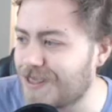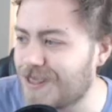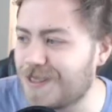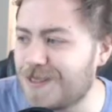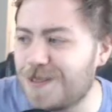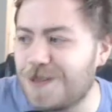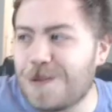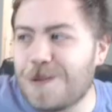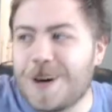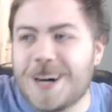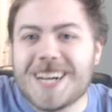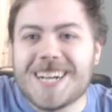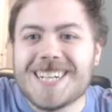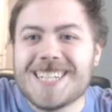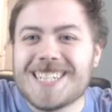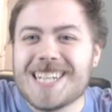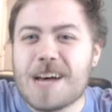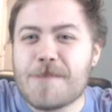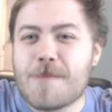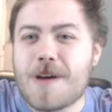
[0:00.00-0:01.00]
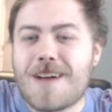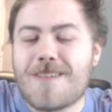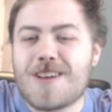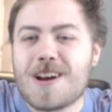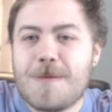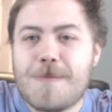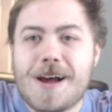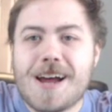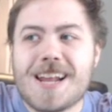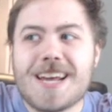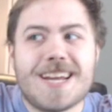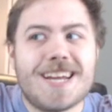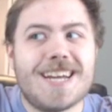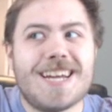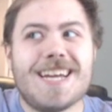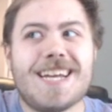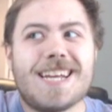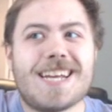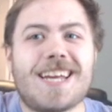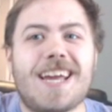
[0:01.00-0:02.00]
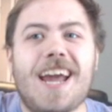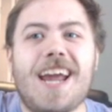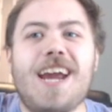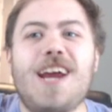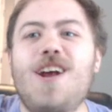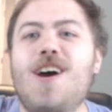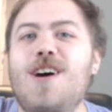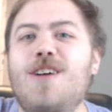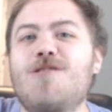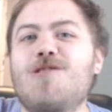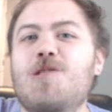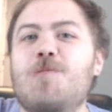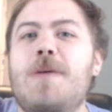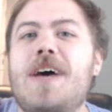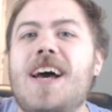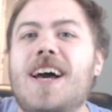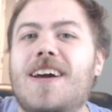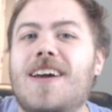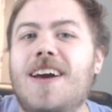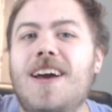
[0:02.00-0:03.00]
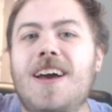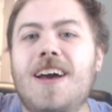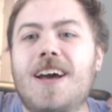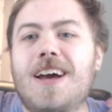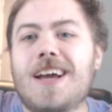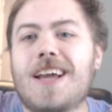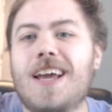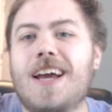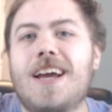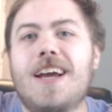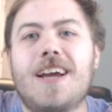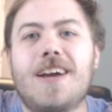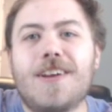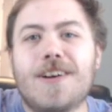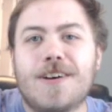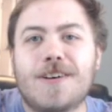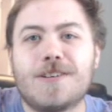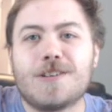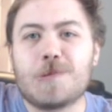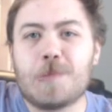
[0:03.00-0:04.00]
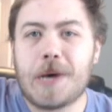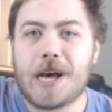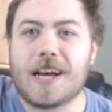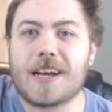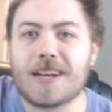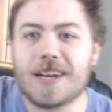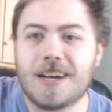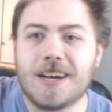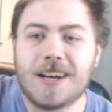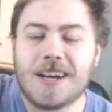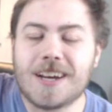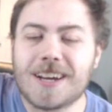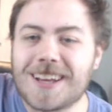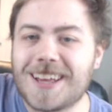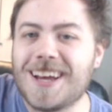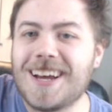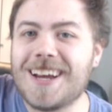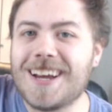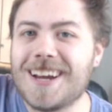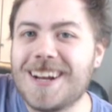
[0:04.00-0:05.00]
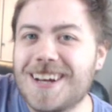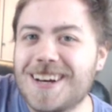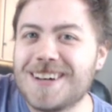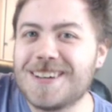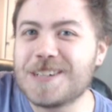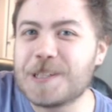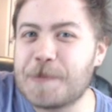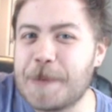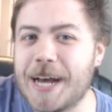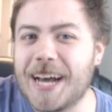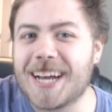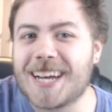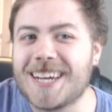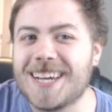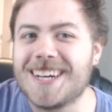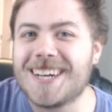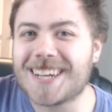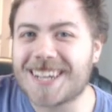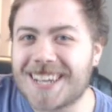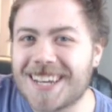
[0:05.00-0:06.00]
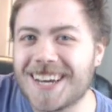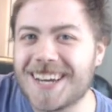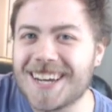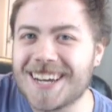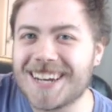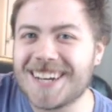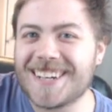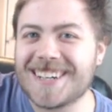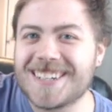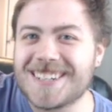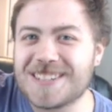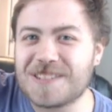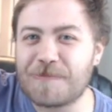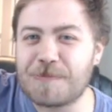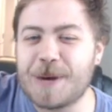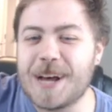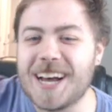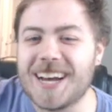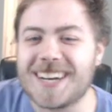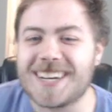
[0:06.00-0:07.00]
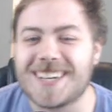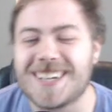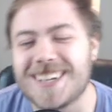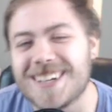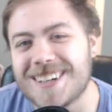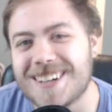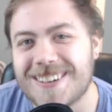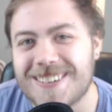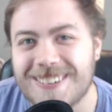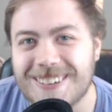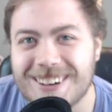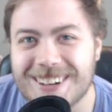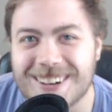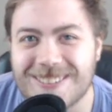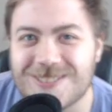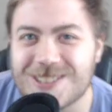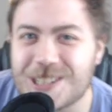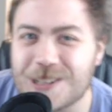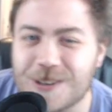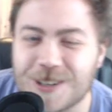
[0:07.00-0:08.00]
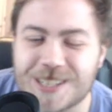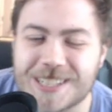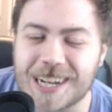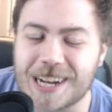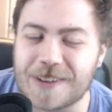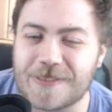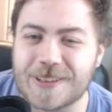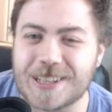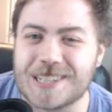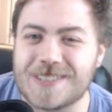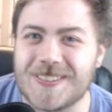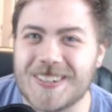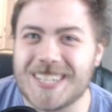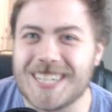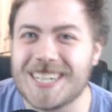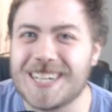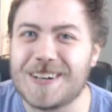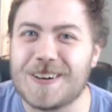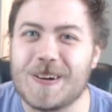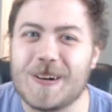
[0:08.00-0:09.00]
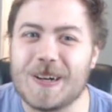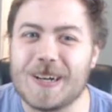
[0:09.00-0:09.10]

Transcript: What is up, everybody? Kano's back. Kano's back. Kano's back. Kano's back. I'm so excited for this video.